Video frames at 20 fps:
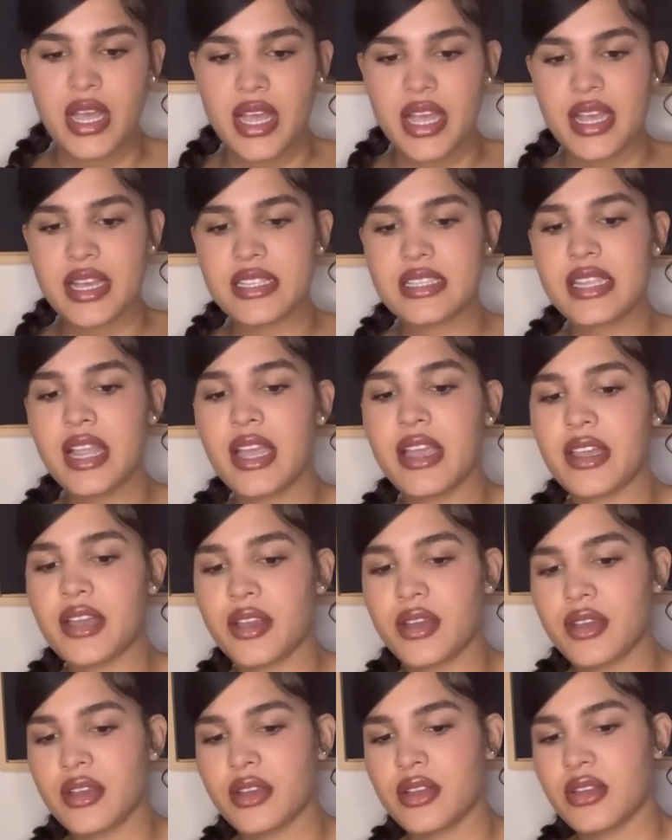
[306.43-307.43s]
it's like
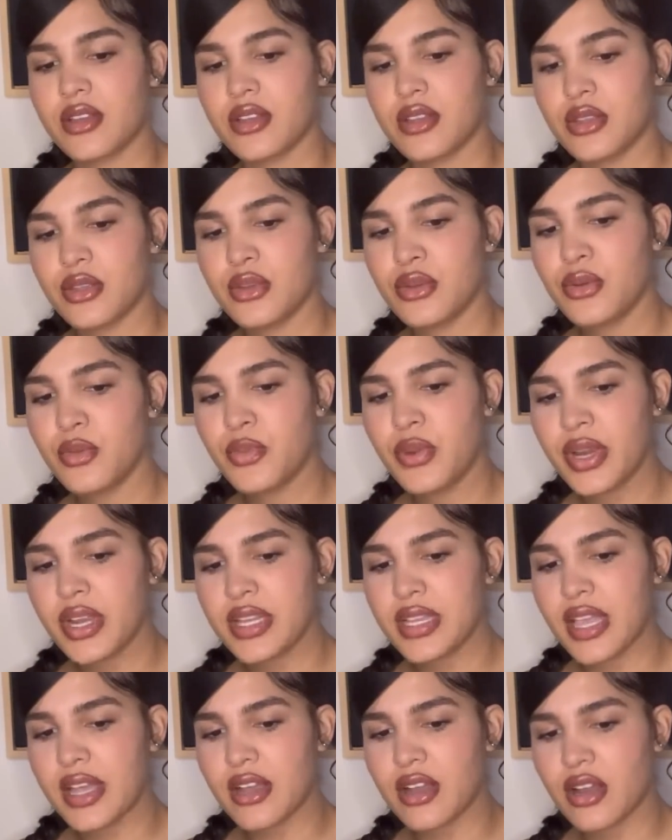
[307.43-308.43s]
you bring
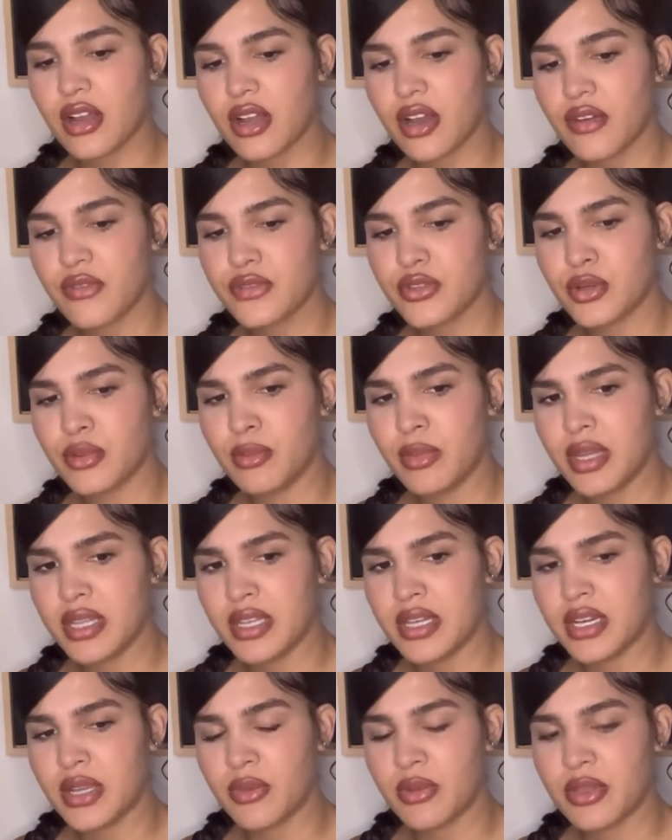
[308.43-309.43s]
like a
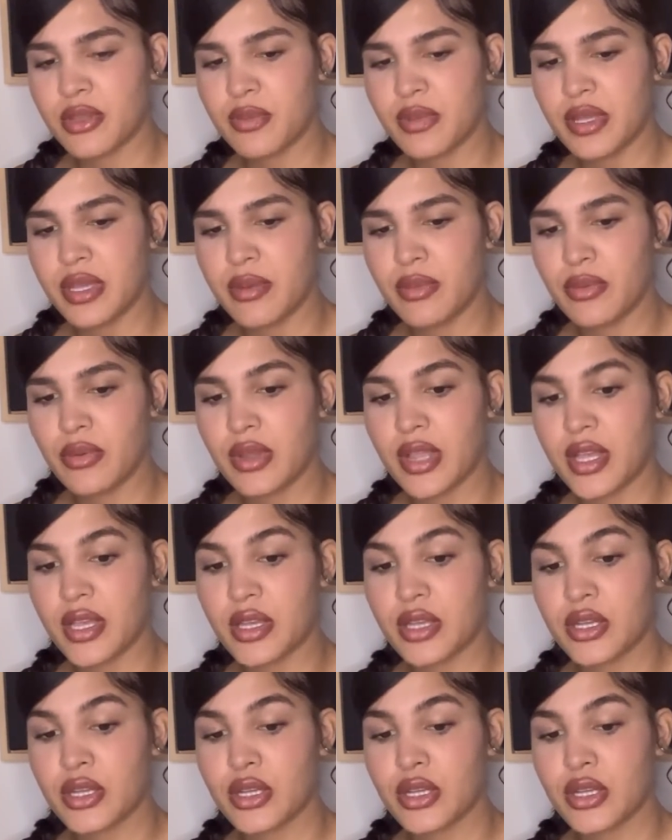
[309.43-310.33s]
comfortability with people. Like